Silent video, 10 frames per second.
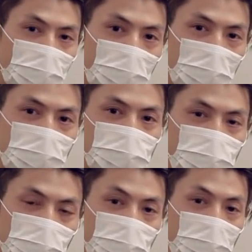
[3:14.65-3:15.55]
when you
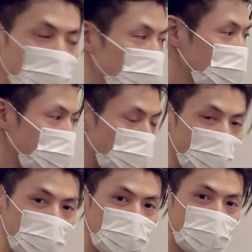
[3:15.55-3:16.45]
do, the
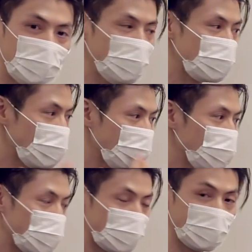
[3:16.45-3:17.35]
punch is not
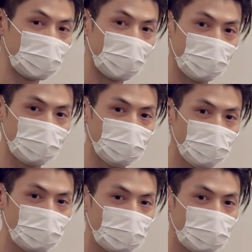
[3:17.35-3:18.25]
affecting the candle,
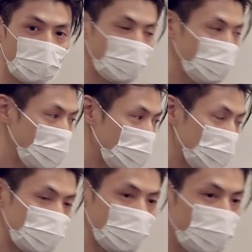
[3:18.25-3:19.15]
okay?
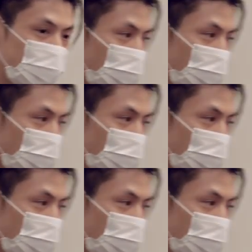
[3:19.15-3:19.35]
So I'm just